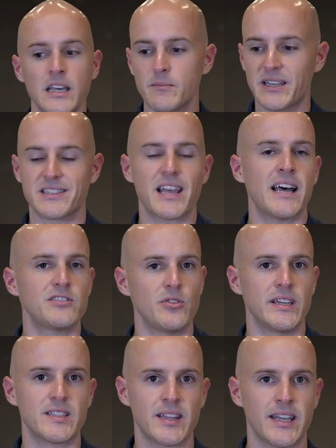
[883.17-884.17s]
Because as you
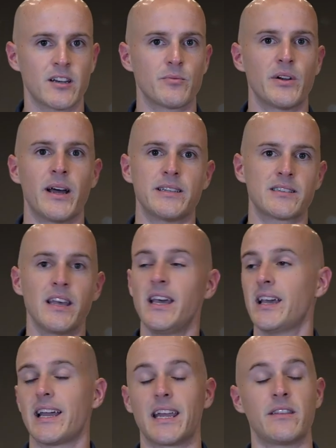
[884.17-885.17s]
get to the enterprise,
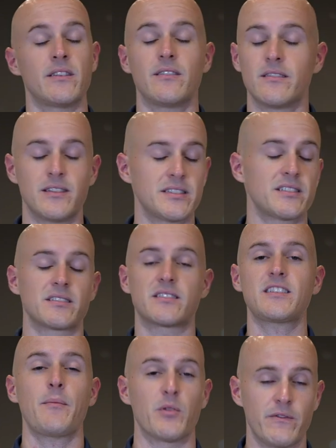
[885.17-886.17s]
again, this is a
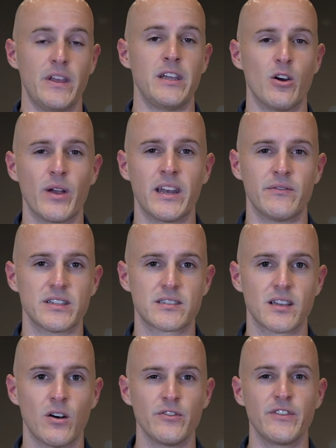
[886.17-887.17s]
separate video in of
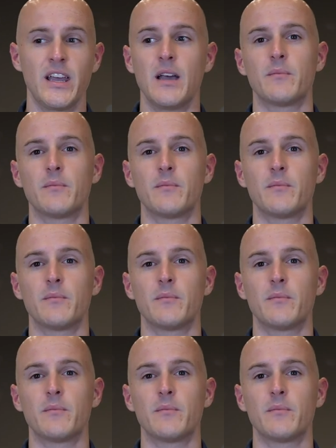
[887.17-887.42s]
itself,